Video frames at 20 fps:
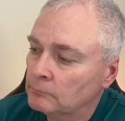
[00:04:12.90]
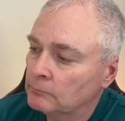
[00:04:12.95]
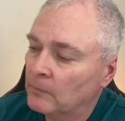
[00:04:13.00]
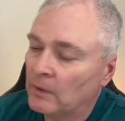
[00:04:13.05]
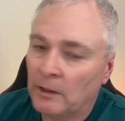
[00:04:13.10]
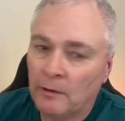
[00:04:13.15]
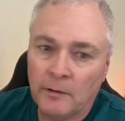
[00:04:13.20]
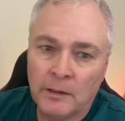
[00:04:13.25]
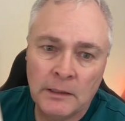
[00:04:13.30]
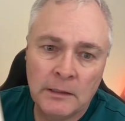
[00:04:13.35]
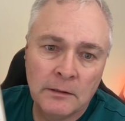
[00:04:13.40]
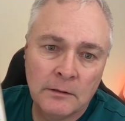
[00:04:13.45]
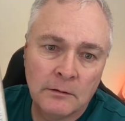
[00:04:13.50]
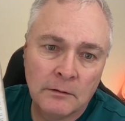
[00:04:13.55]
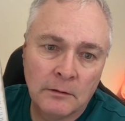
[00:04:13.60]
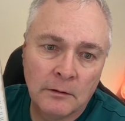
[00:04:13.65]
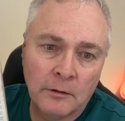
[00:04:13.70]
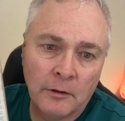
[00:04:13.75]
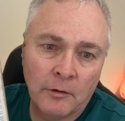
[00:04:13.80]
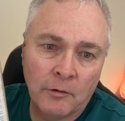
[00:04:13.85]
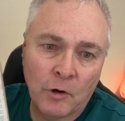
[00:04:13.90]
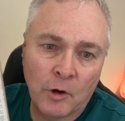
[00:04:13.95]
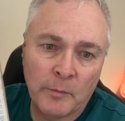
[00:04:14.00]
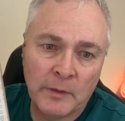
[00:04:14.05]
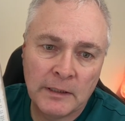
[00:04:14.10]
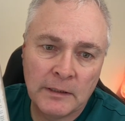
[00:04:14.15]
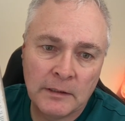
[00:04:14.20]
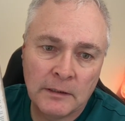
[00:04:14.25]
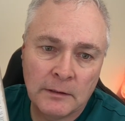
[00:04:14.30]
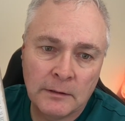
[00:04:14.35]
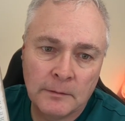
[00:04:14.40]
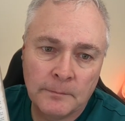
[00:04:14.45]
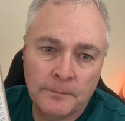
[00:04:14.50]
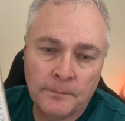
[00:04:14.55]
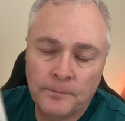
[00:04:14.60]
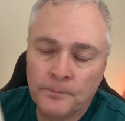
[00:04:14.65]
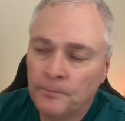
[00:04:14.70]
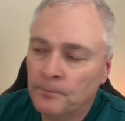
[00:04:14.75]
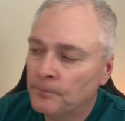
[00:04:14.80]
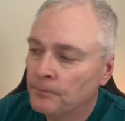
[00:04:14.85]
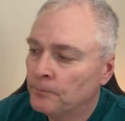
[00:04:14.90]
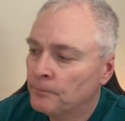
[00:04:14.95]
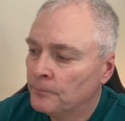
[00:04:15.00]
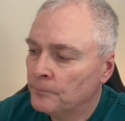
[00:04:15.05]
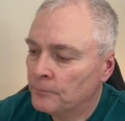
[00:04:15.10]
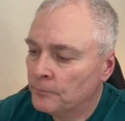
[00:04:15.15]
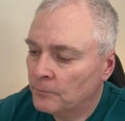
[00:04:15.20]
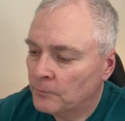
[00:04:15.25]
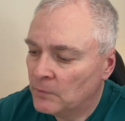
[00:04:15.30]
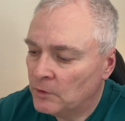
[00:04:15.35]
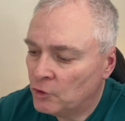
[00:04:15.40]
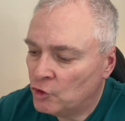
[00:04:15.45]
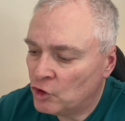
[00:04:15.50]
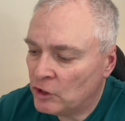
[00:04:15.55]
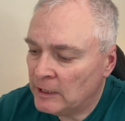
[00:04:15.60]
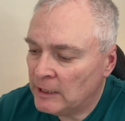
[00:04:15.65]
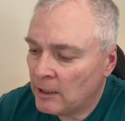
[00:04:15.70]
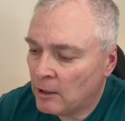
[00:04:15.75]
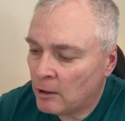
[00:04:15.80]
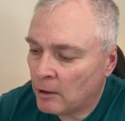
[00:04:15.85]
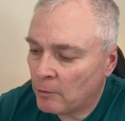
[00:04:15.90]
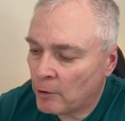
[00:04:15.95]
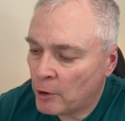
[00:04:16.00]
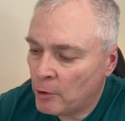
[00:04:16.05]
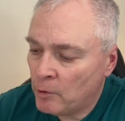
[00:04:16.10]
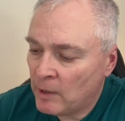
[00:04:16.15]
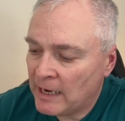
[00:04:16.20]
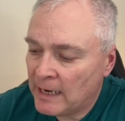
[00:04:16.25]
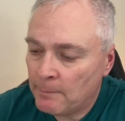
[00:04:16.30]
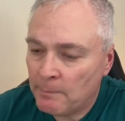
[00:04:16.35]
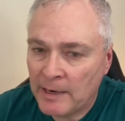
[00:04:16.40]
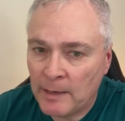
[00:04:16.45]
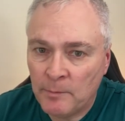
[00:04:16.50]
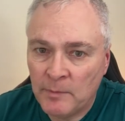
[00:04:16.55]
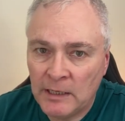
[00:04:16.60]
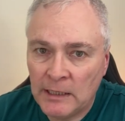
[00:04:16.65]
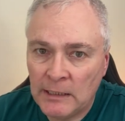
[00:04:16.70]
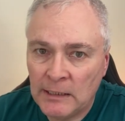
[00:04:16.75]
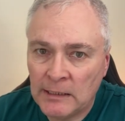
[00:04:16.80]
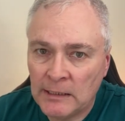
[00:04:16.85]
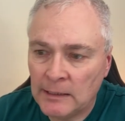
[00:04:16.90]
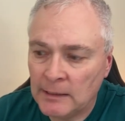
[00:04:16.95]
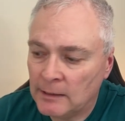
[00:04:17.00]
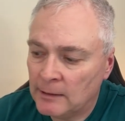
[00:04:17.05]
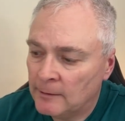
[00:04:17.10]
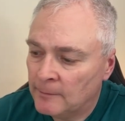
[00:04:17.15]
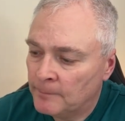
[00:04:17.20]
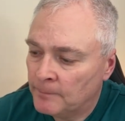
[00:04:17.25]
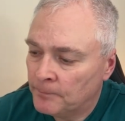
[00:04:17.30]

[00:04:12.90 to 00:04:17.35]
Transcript: There it is. Grommet. Grommet.